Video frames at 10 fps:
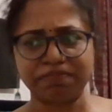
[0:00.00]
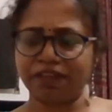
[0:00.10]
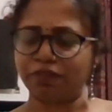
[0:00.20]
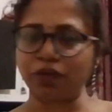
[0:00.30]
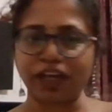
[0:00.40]

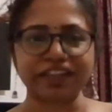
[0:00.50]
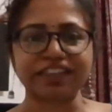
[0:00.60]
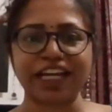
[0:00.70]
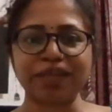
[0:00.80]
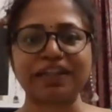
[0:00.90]
If you get a
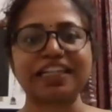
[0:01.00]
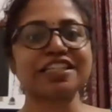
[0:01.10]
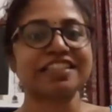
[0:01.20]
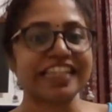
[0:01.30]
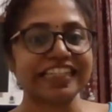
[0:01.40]
time, at
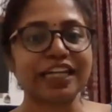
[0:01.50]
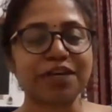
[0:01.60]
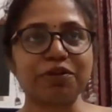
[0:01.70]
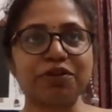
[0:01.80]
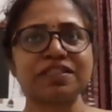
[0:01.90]
least read
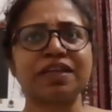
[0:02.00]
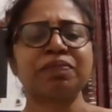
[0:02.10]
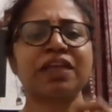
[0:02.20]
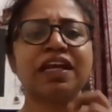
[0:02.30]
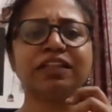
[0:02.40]
that because
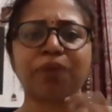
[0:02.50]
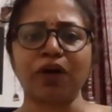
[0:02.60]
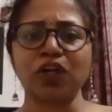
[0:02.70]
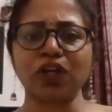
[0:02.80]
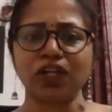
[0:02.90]

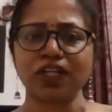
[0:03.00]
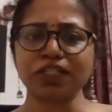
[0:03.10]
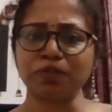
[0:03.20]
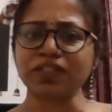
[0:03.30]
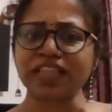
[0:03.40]
Paulo
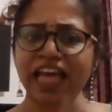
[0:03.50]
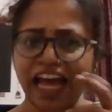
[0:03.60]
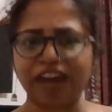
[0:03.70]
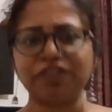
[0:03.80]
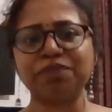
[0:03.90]
Coelho's books
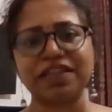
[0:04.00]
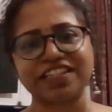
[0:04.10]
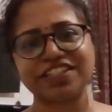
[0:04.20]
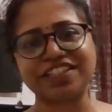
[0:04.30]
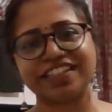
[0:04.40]
have a
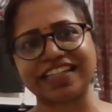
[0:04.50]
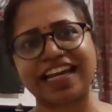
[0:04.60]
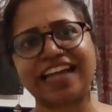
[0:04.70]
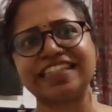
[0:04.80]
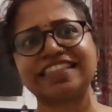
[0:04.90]
message in it,
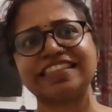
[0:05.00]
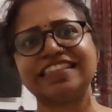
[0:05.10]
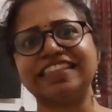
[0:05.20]
and